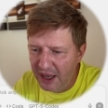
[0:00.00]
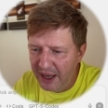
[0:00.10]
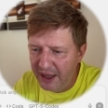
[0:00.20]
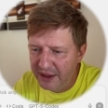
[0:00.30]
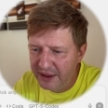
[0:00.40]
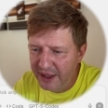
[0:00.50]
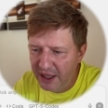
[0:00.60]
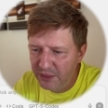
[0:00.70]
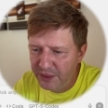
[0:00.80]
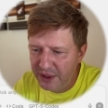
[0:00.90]
And
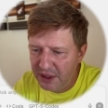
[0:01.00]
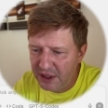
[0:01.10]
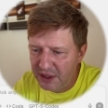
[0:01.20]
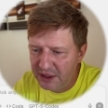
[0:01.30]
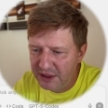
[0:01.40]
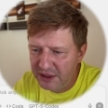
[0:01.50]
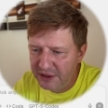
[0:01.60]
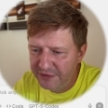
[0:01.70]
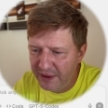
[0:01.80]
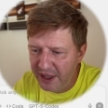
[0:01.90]
then we are
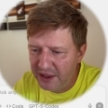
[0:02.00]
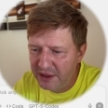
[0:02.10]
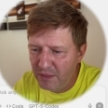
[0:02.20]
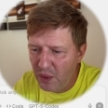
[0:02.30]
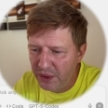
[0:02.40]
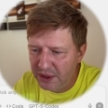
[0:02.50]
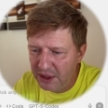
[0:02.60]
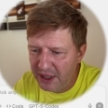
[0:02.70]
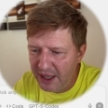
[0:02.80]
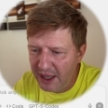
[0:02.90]
defining the
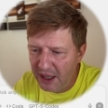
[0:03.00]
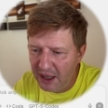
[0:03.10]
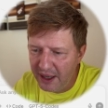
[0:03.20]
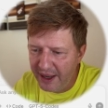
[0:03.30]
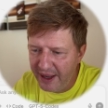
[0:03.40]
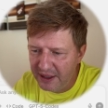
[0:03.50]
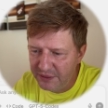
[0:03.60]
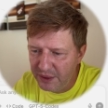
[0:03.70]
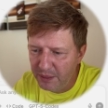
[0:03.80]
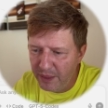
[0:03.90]
model uh, and
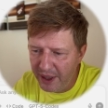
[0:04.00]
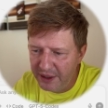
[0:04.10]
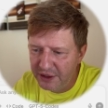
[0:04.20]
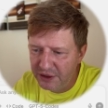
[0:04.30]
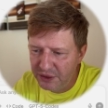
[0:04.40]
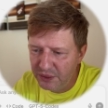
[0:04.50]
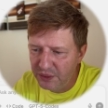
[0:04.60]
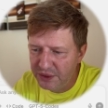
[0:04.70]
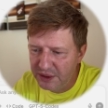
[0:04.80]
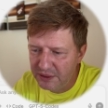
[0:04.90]
we binding
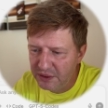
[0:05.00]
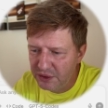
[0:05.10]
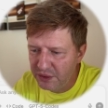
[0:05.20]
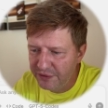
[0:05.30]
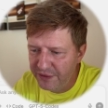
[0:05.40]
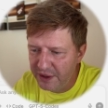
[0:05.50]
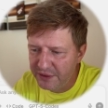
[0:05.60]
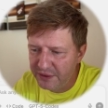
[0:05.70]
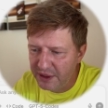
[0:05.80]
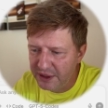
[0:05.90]
tools to the
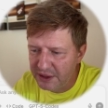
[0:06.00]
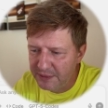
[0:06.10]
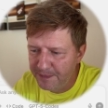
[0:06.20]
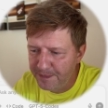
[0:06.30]
filtered list.